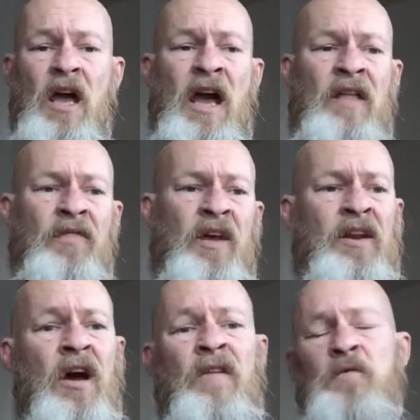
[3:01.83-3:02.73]
and
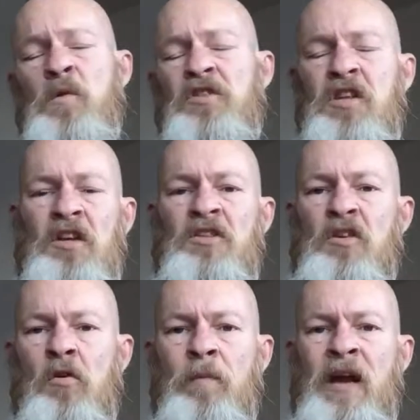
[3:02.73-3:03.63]
then afterwards going to
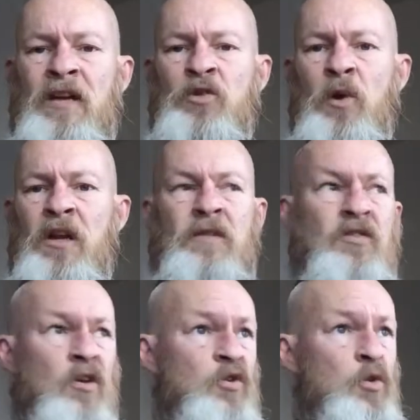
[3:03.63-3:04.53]
score them out of 20.
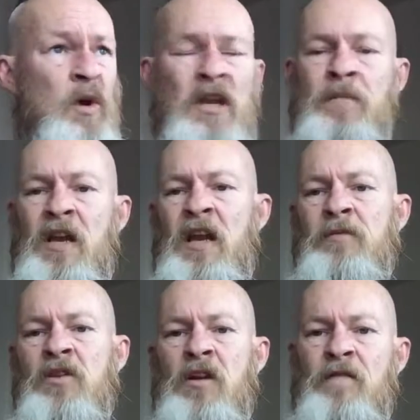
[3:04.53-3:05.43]
So 20 being
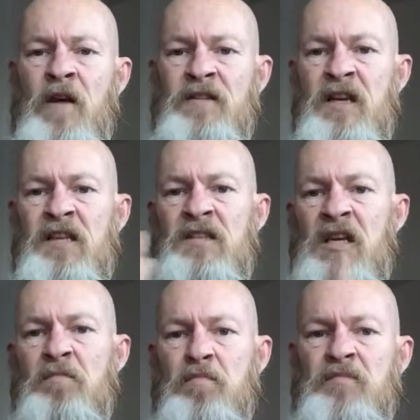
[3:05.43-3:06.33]
absolutely
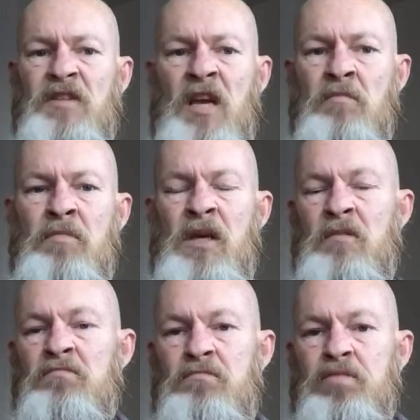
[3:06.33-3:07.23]
fantastic, 10
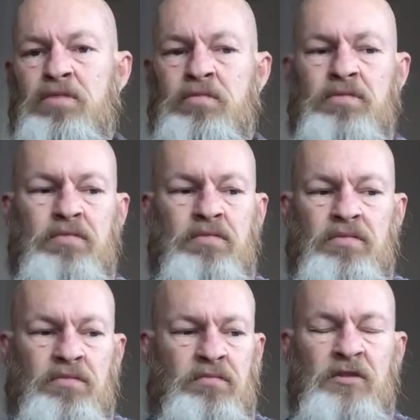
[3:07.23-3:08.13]
being
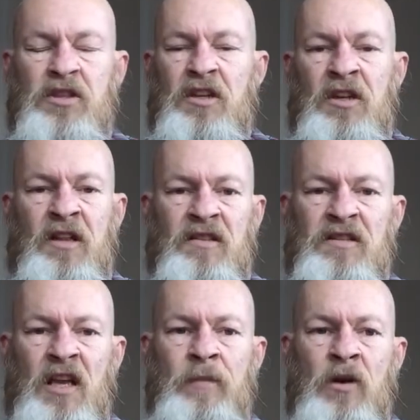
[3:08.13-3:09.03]
just another
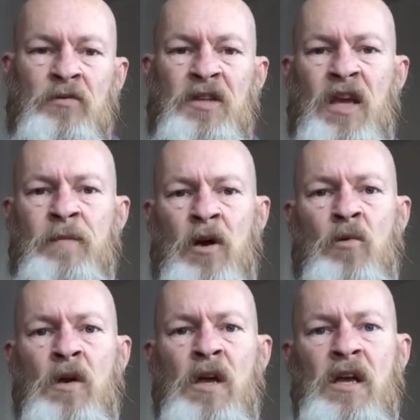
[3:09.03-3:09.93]
same
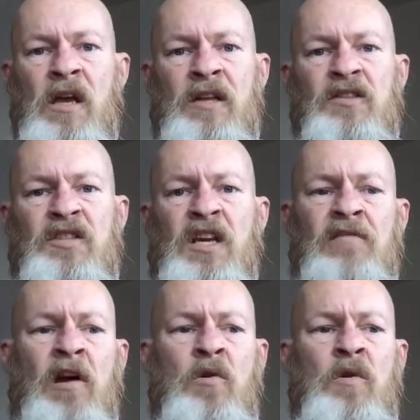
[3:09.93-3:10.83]
old, and
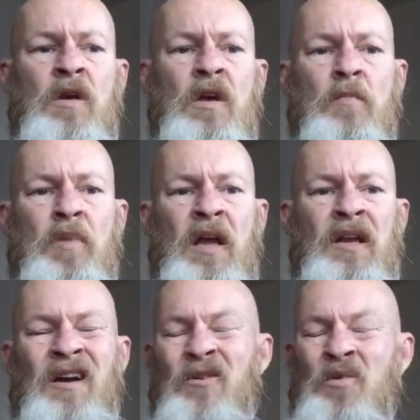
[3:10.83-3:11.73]
0
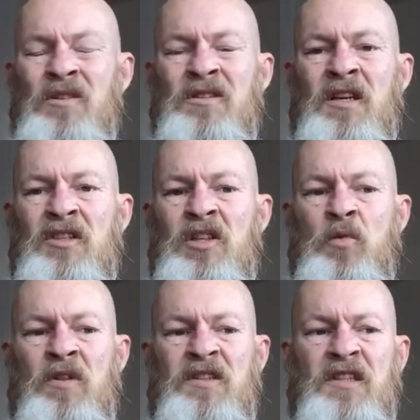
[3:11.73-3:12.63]
being I wouldn't touch it
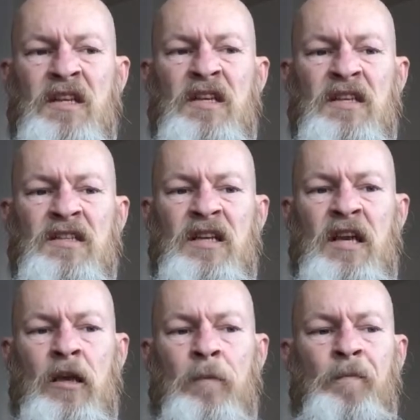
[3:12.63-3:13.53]
with a stinky
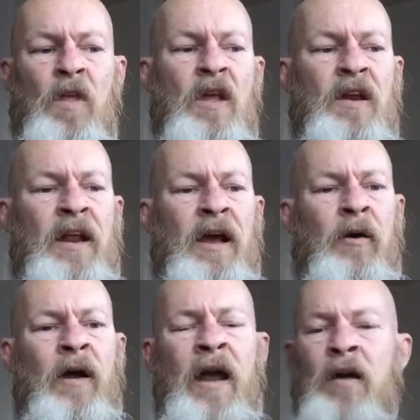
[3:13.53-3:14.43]
stick.
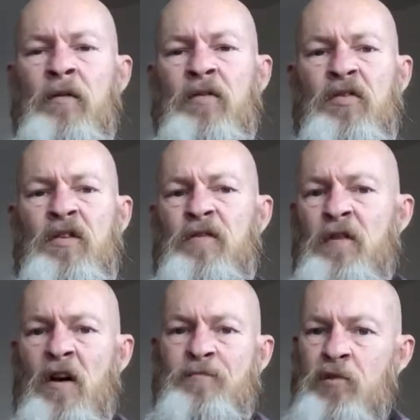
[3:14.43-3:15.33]
Now, out of the
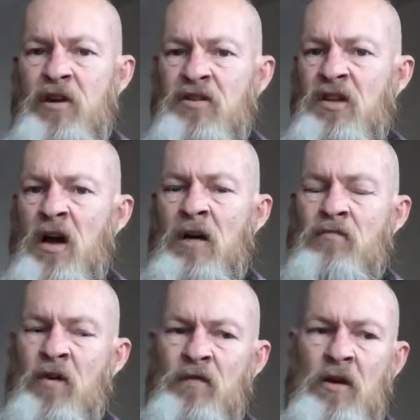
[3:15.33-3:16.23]
five products that
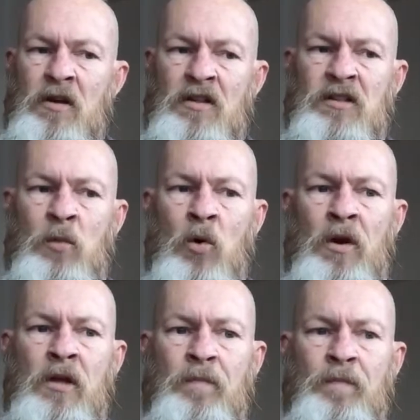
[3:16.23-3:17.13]
I'm reviewing this
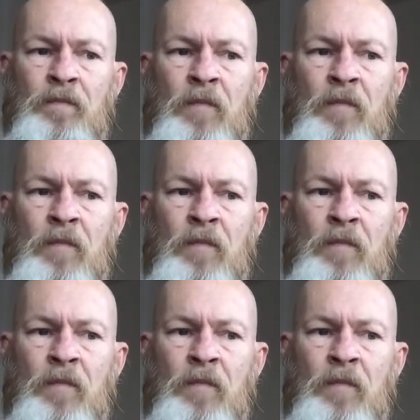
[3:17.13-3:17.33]
morning,